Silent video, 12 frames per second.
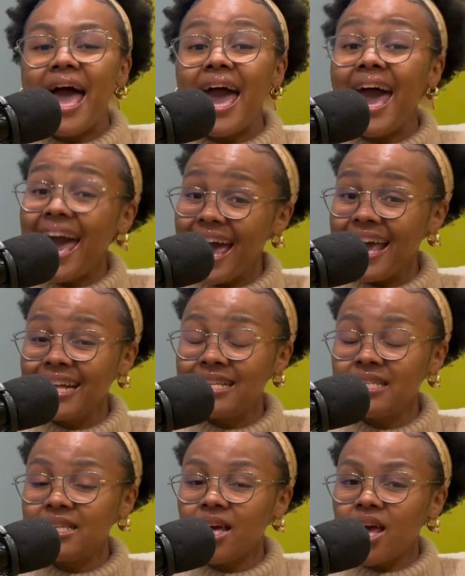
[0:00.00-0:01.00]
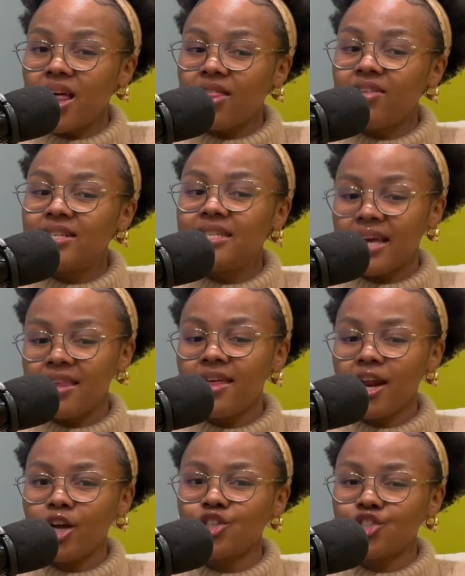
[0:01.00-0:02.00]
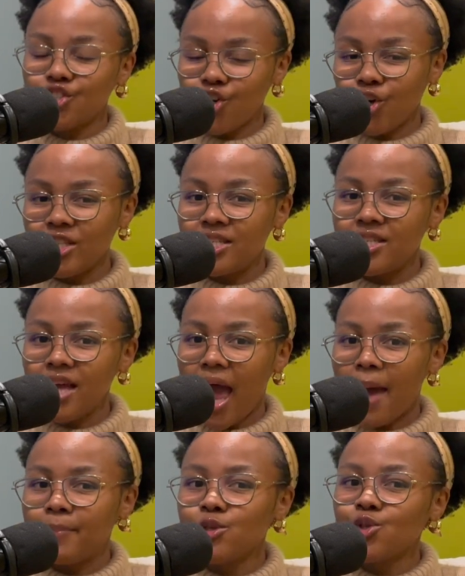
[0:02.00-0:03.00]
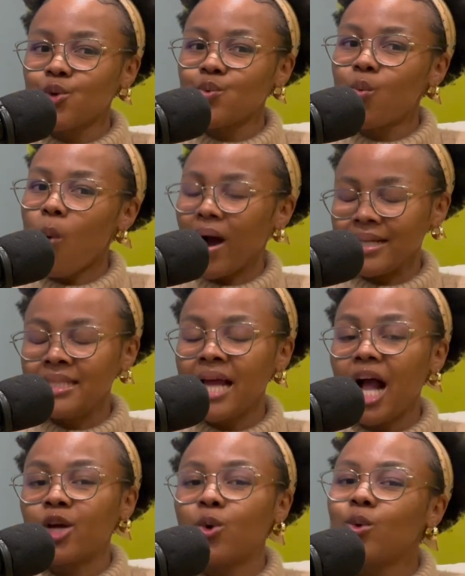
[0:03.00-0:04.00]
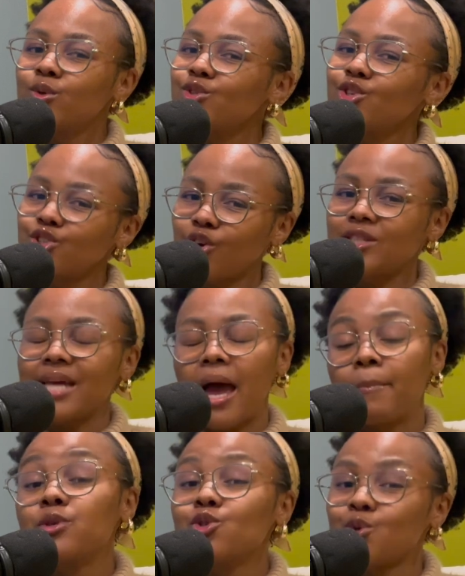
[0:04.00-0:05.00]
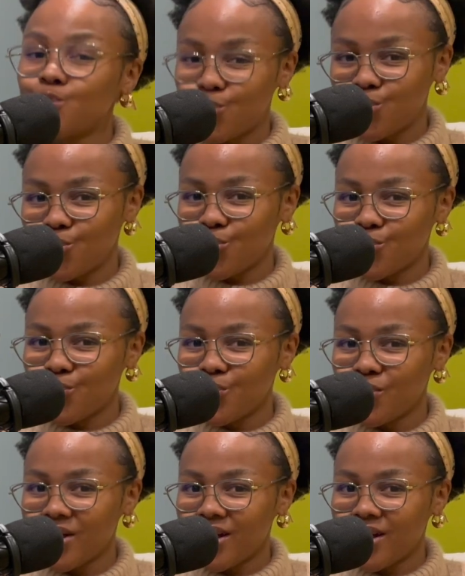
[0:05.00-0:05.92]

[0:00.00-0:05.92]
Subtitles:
And the day that I shot episode 1, I also shot episode 2.